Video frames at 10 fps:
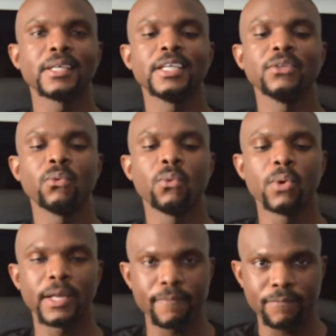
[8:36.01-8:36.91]
In
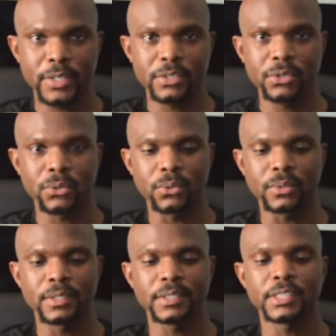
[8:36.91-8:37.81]
what video
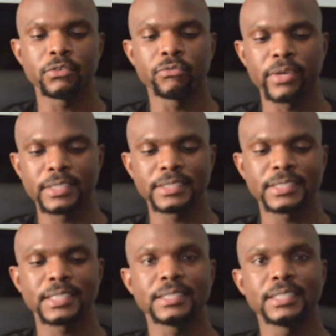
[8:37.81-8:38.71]
did Ren
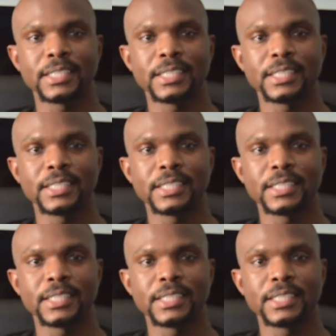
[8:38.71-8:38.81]
said,